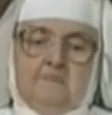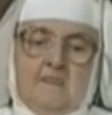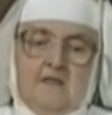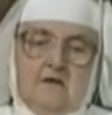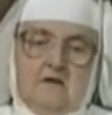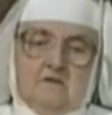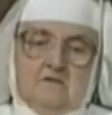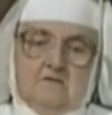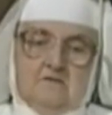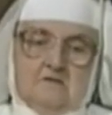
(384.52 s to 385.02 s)

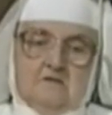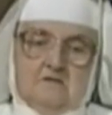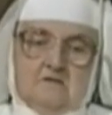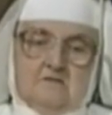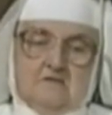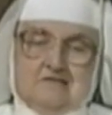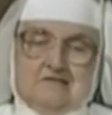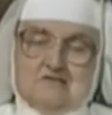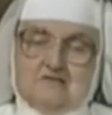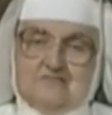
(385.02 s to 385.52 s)
on the
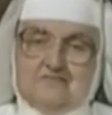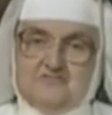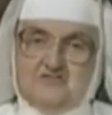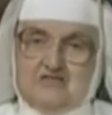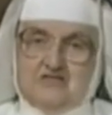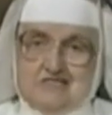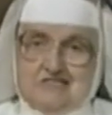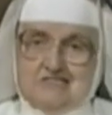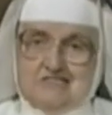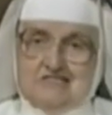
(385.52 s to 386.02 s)
Thunder of
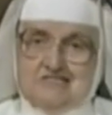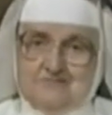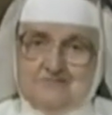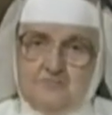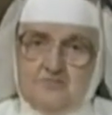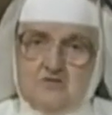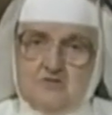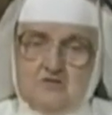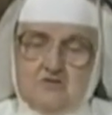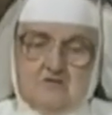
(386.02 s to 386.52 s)
Justice
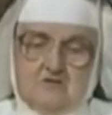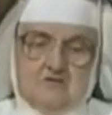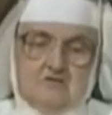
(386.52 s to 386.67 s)
book.